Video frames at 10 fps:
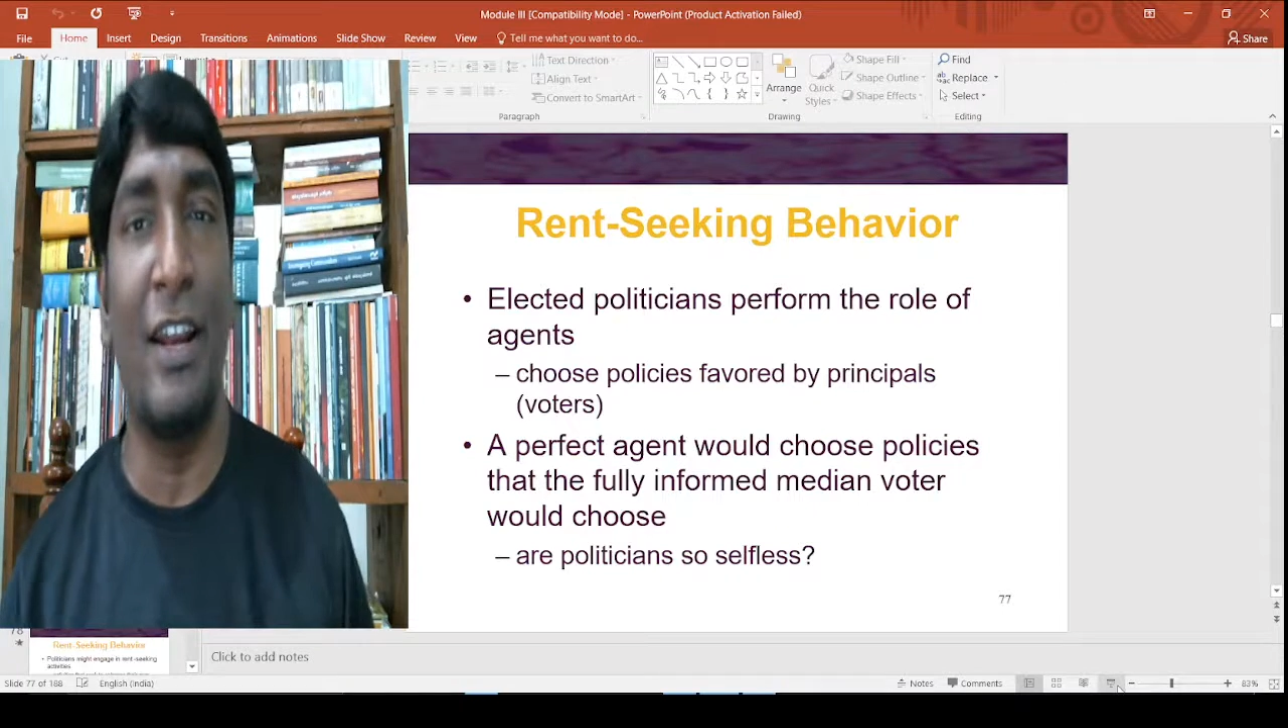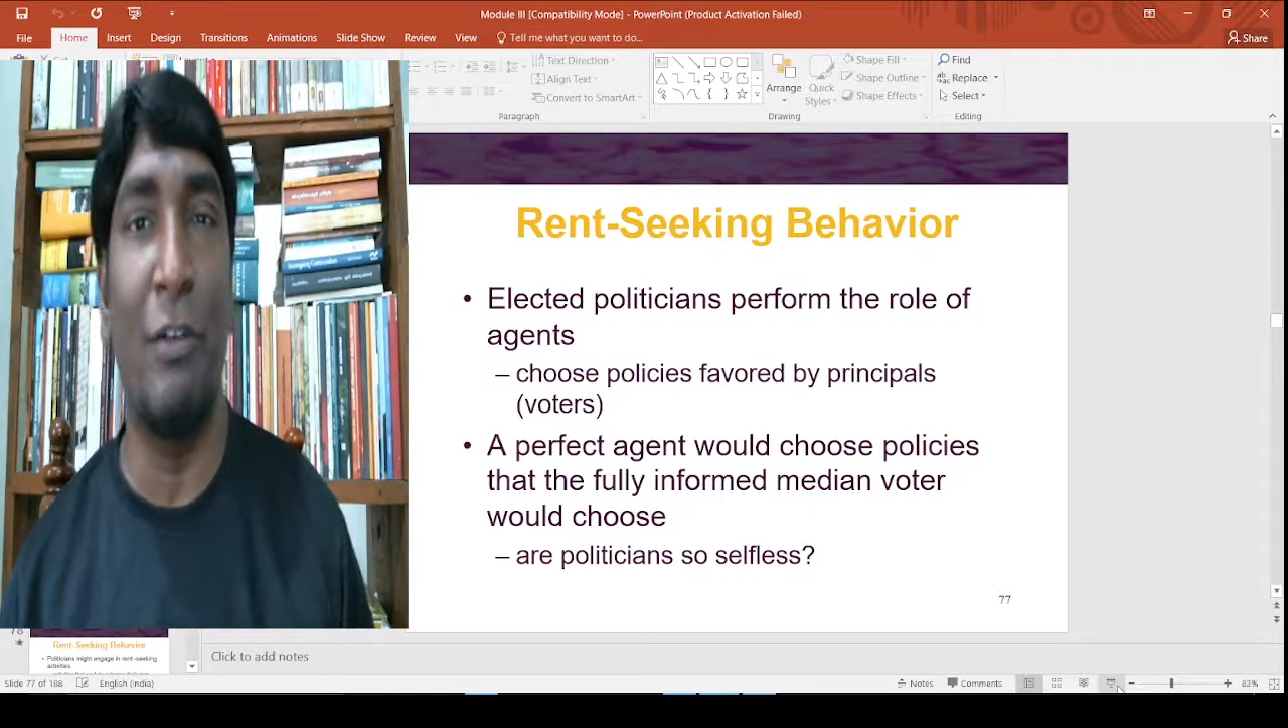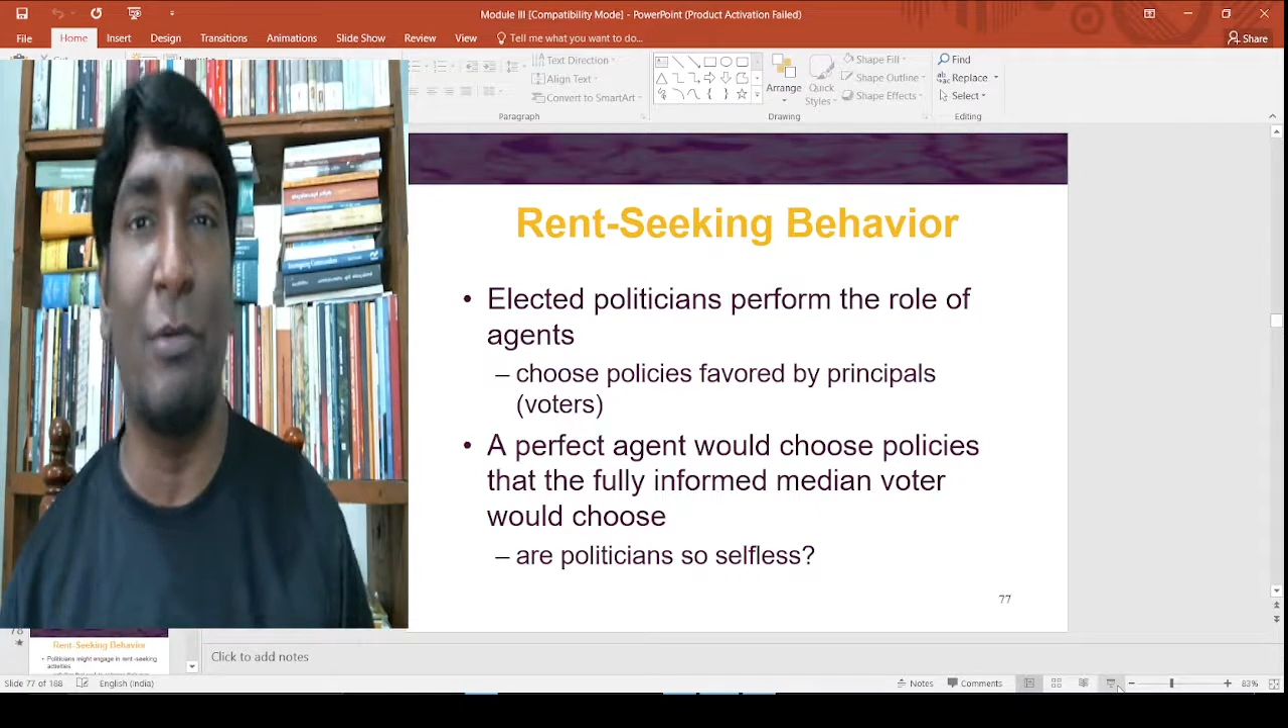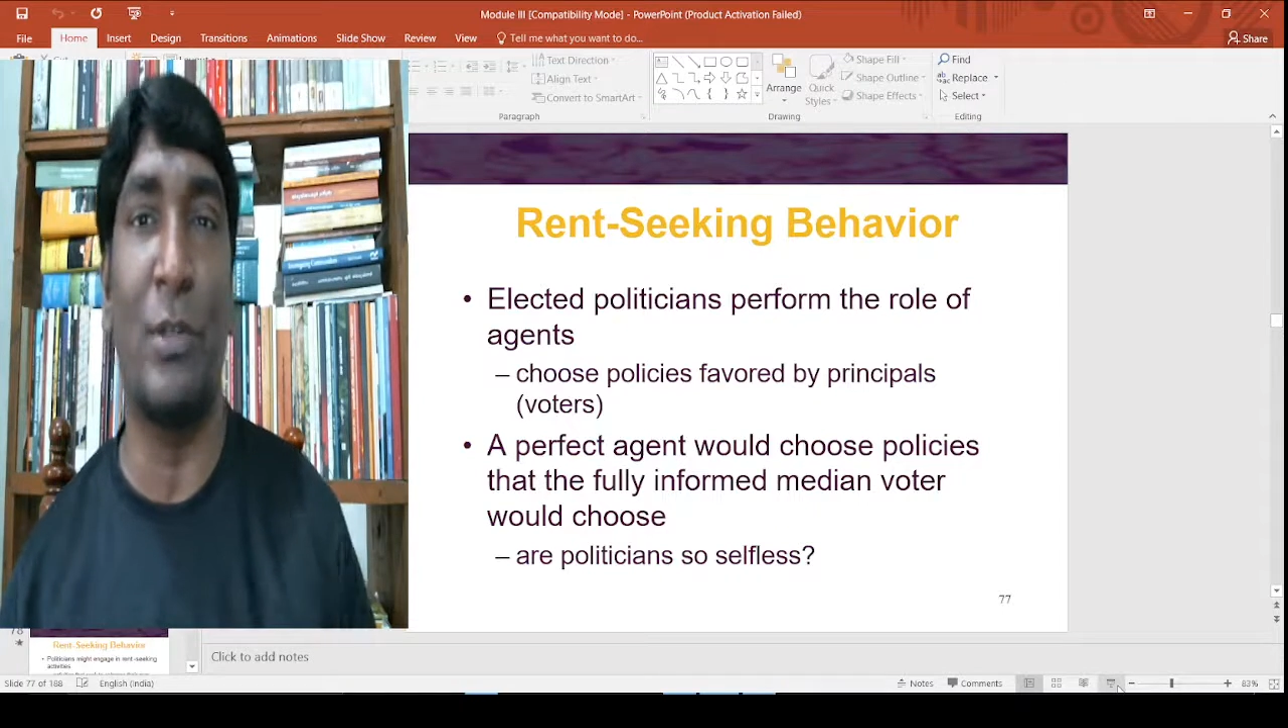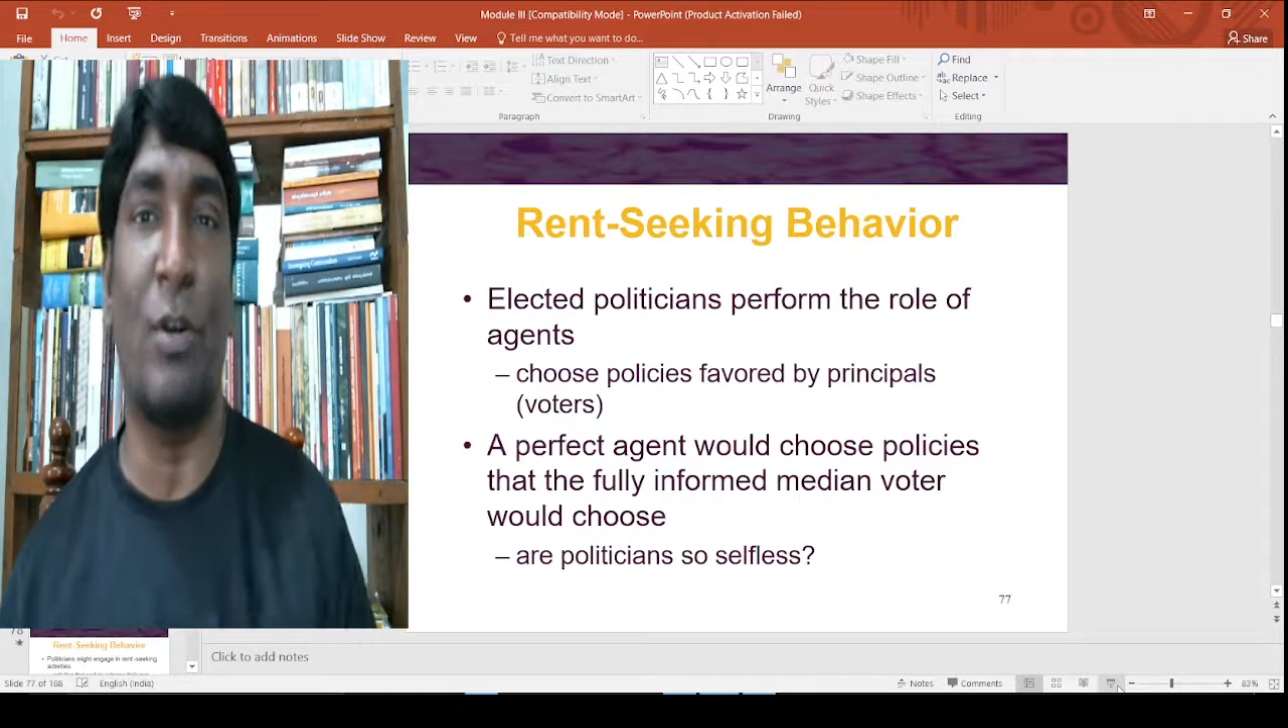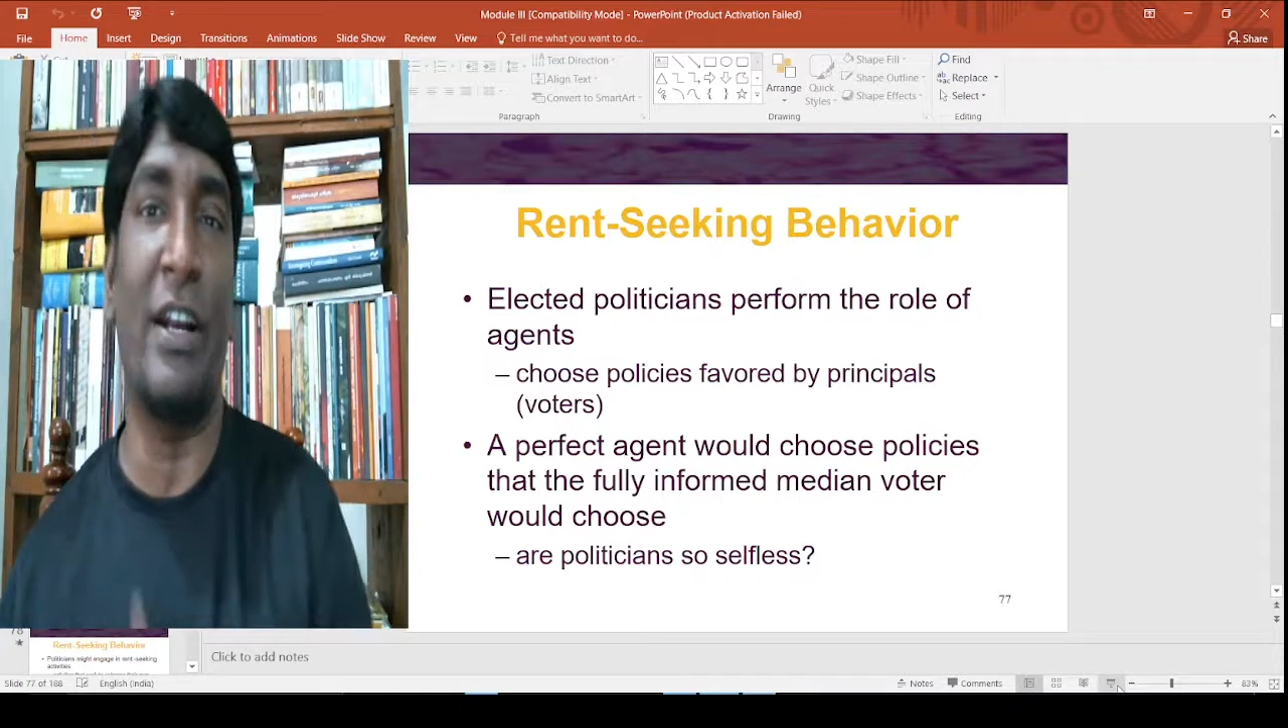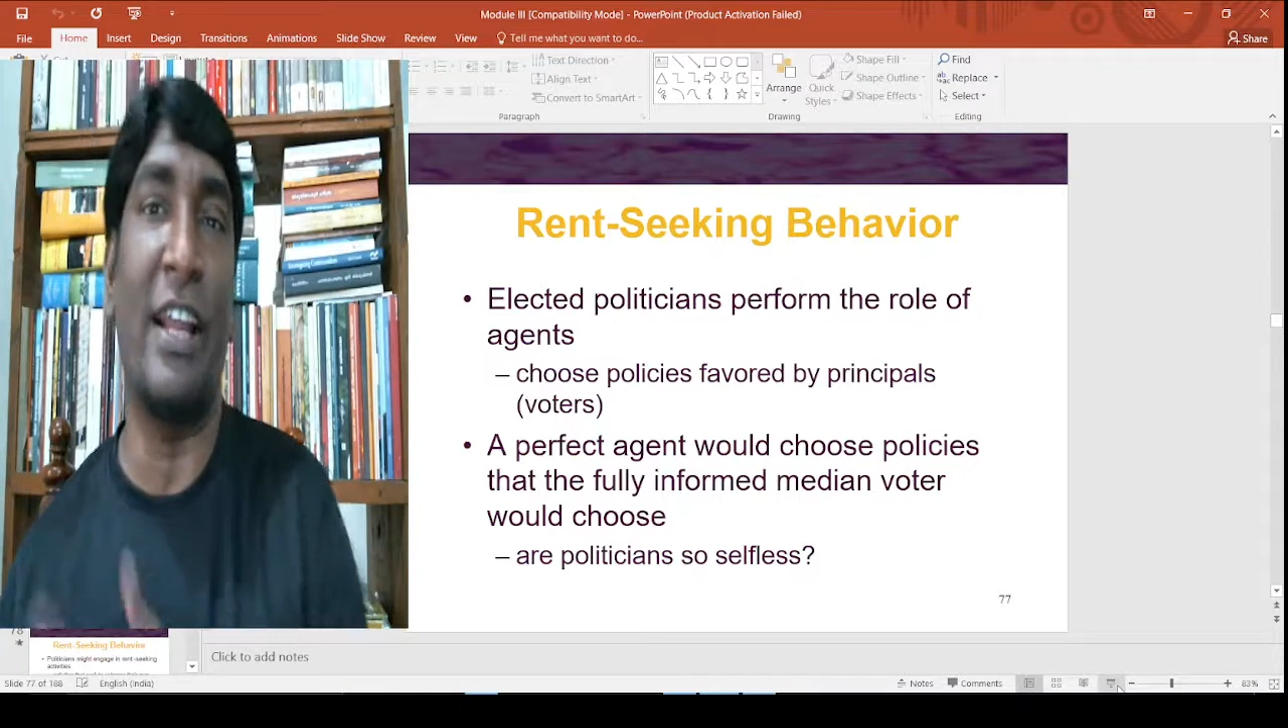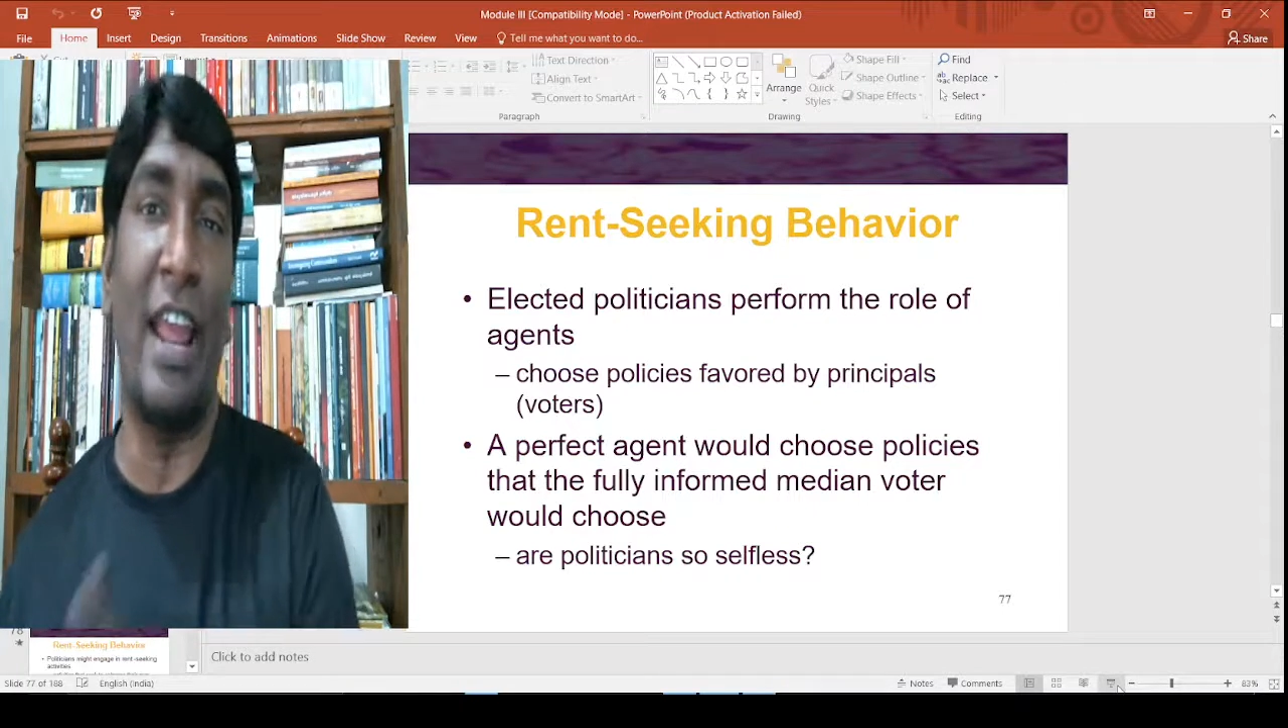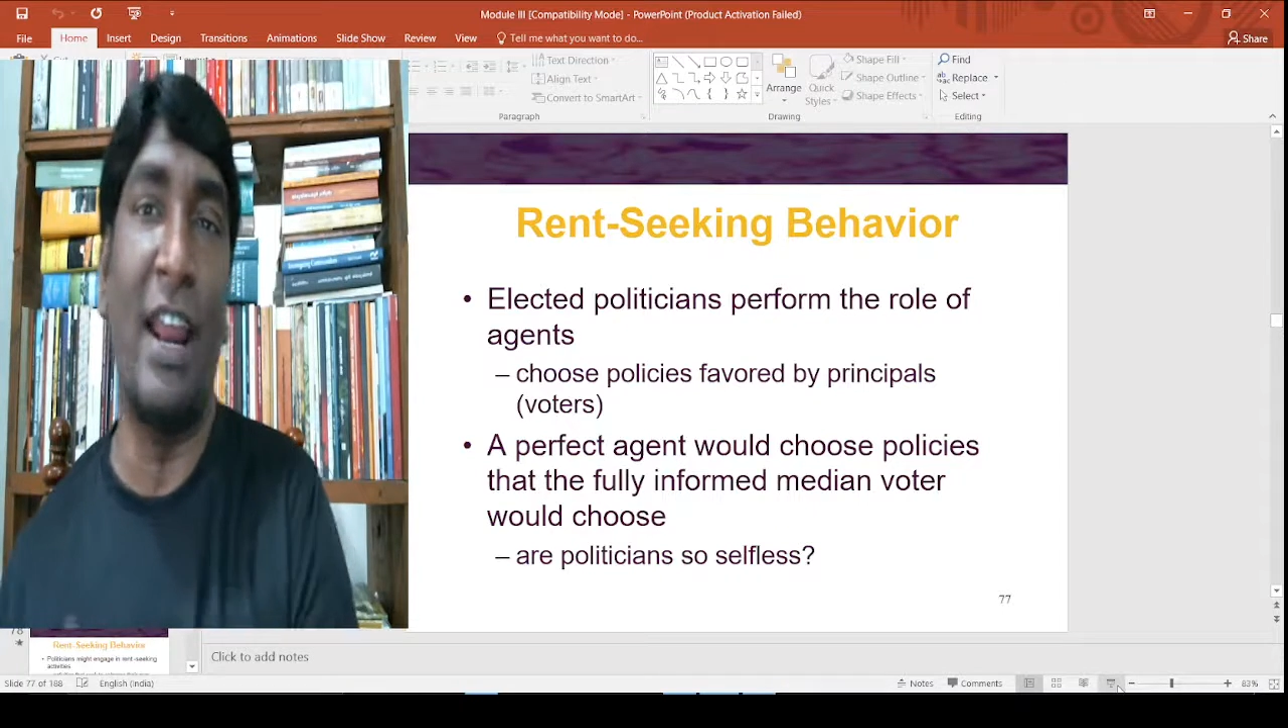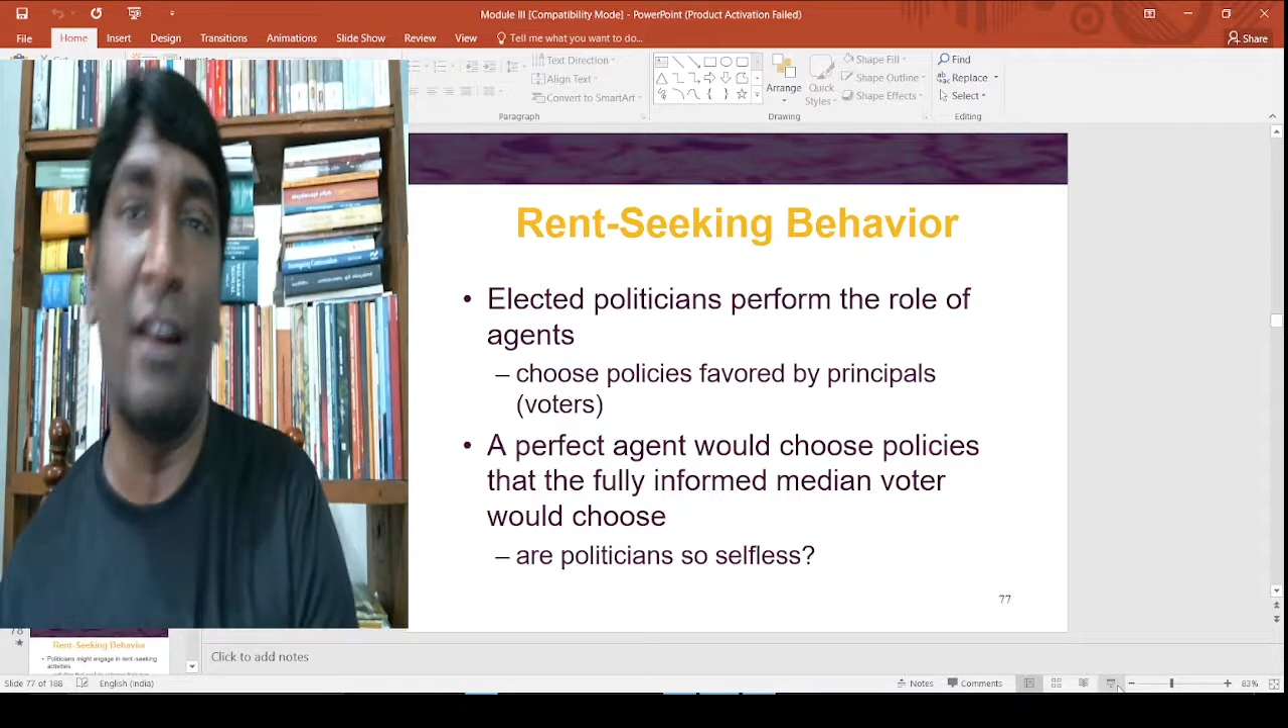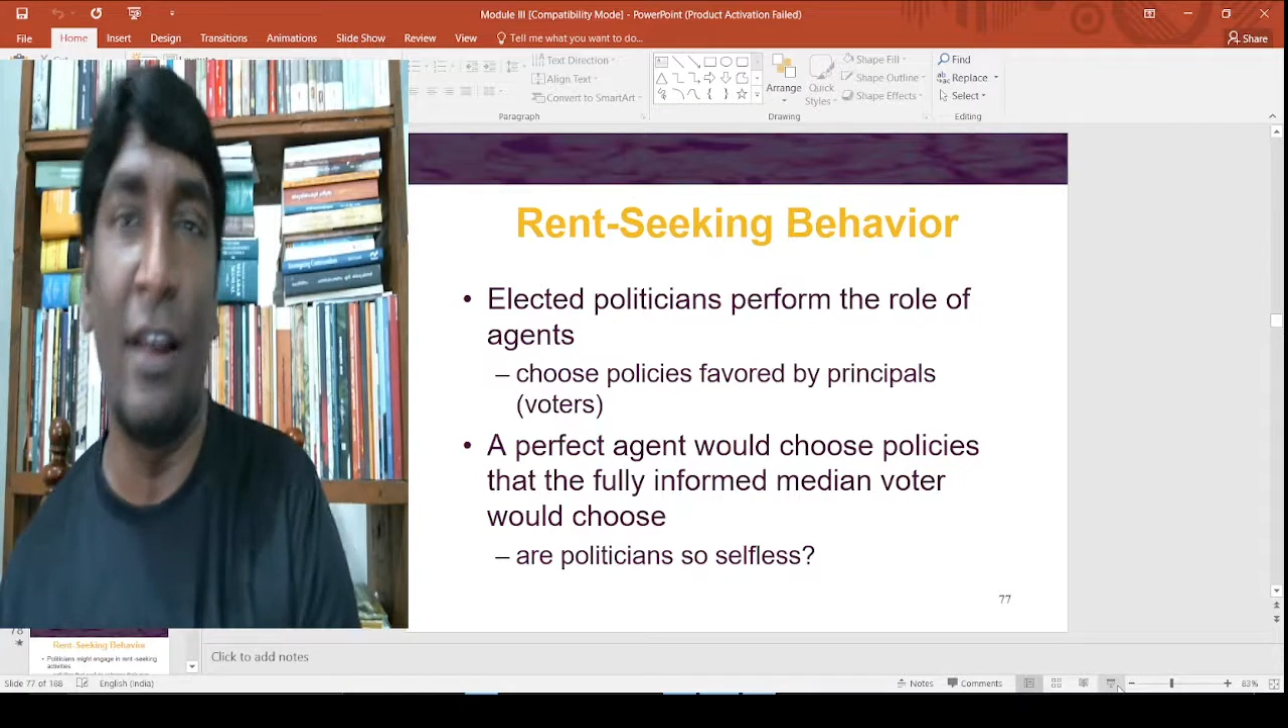it was on Gale